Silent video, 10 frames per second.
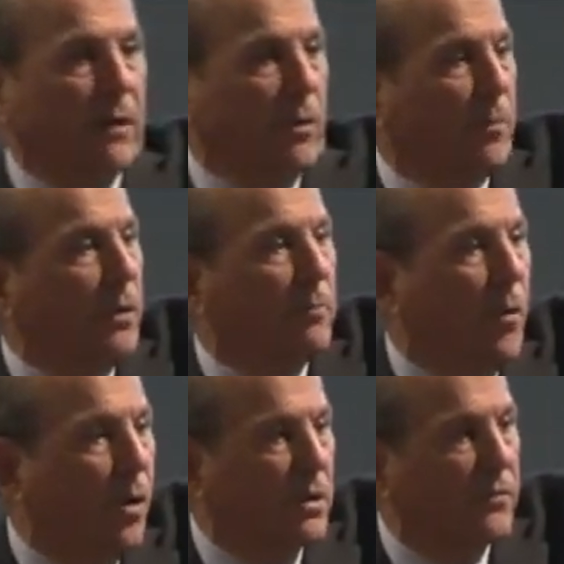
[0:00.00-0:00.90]
equity partner,
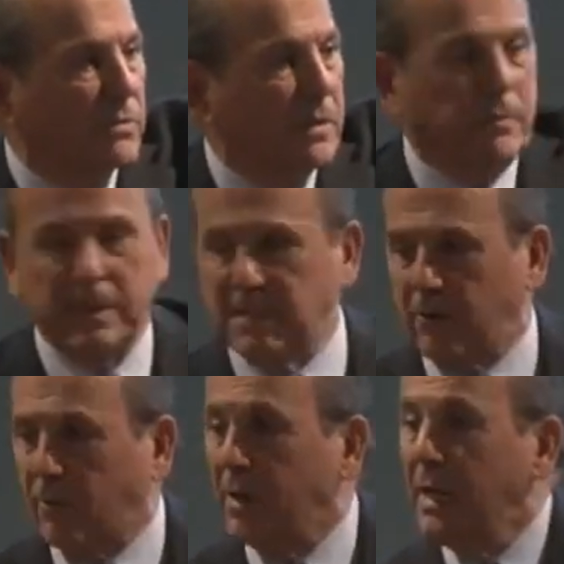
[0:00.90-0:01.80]
Paul convinced me to be his
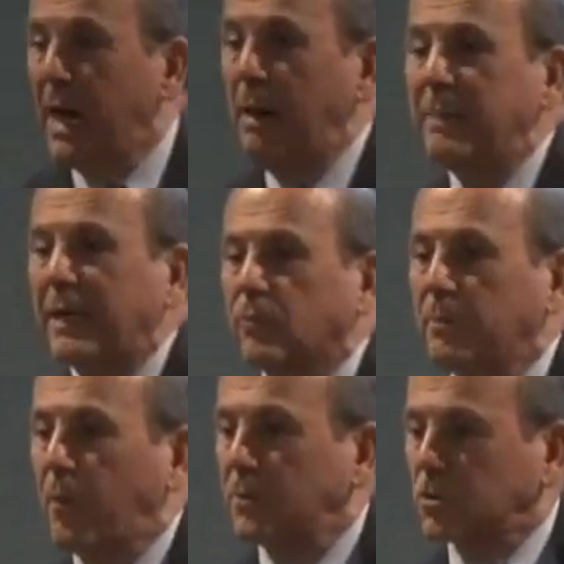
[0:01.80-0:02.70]
equity partner. I'm
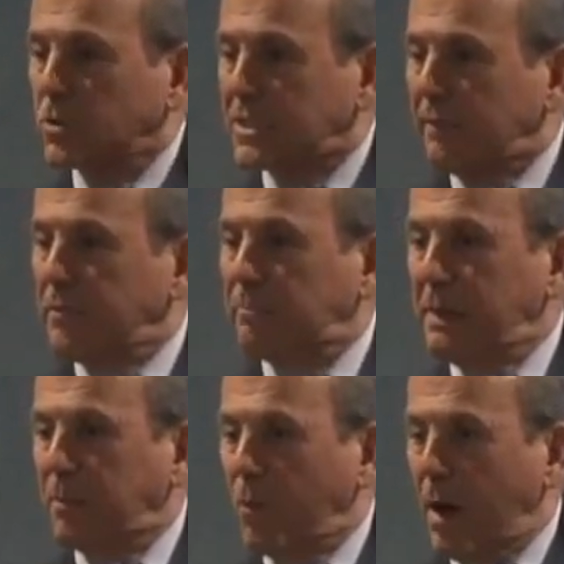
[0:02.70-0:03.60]
equity partners with seven
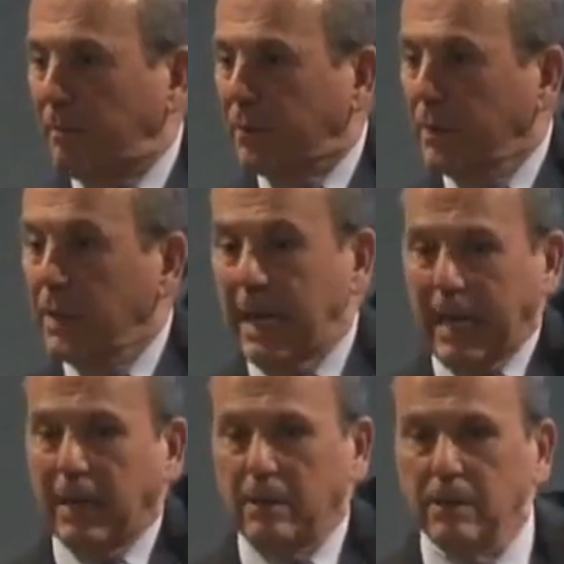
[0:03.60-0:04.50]
people up
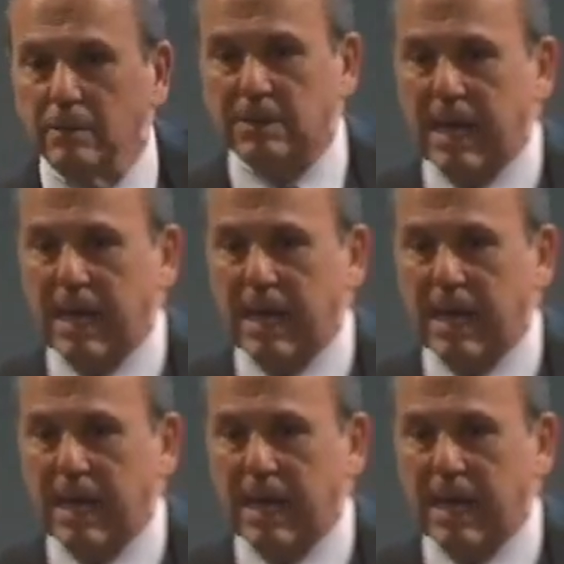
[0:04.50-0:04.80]
and the